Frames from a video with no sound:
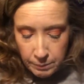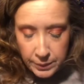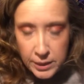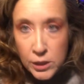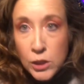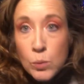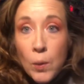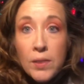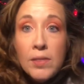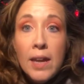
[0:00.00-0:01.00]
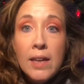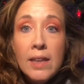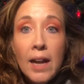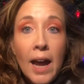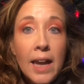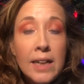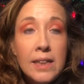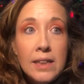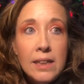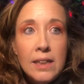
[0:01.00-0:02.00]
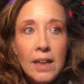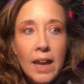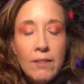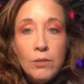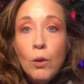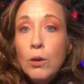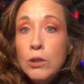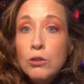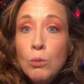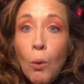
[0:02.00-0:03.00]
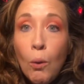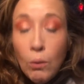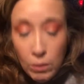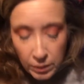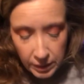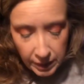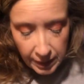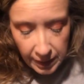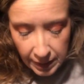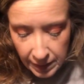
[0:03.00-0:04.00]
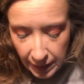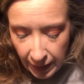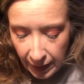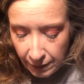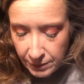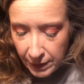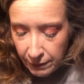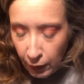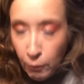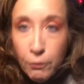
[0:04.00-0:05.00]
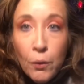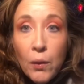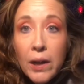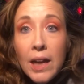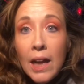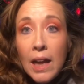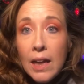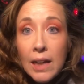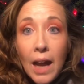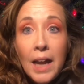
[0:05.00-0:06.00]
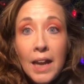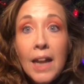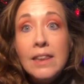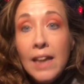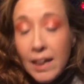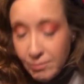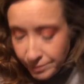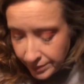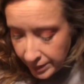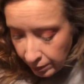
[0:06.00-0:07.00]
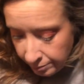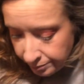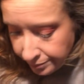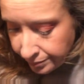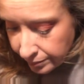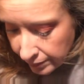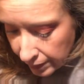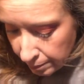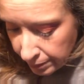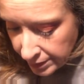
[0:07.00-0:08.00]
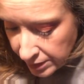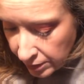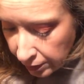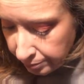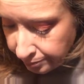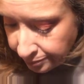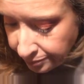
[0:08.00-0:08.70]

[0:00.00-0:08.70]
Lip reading: But it's just one thing that I have no control, and I have to have help for, and I hate that. So, bless his heart.